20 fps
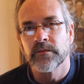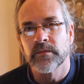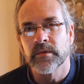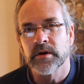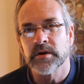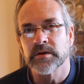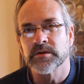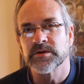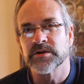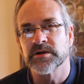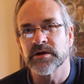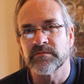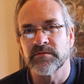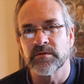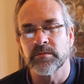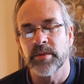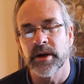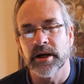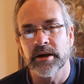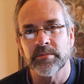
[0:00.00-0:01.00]
You can
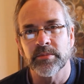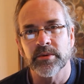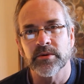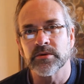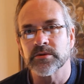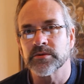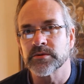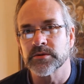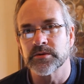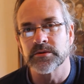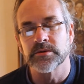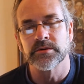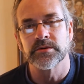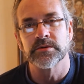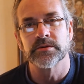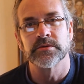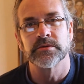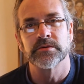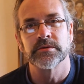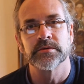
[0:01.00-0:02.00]
shuffle papers
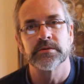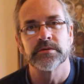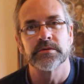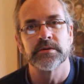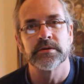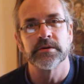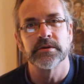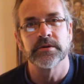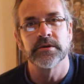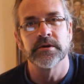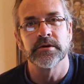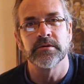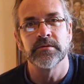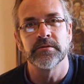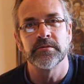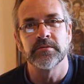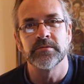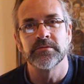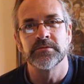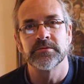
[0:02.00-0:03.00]
and
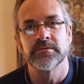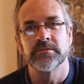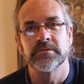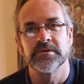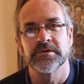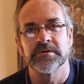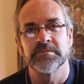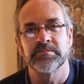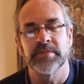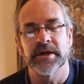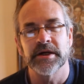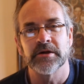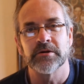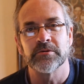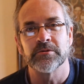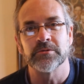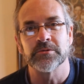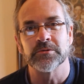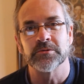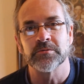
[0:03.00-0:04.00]
do
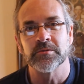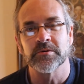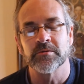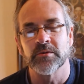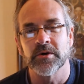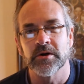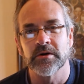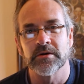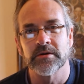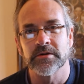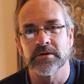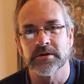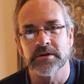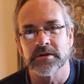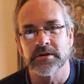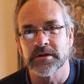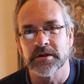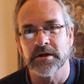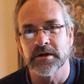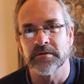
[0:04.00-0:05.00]
spells with words
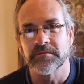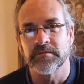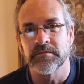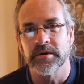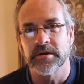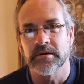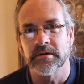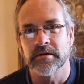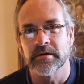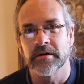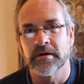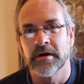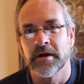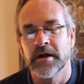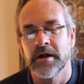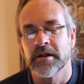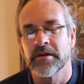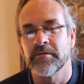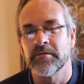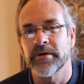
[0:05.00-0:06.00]
and stuff, but the
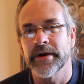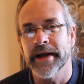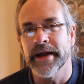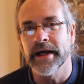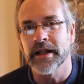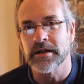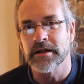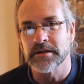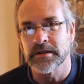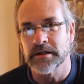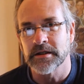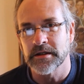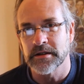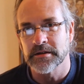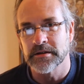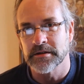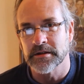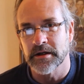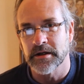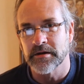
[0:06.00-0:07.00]
reality
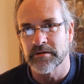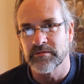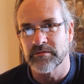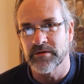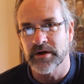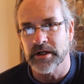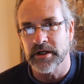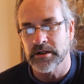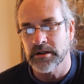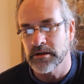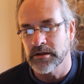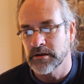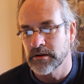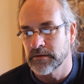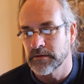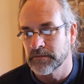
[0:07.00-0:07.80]
is not affected.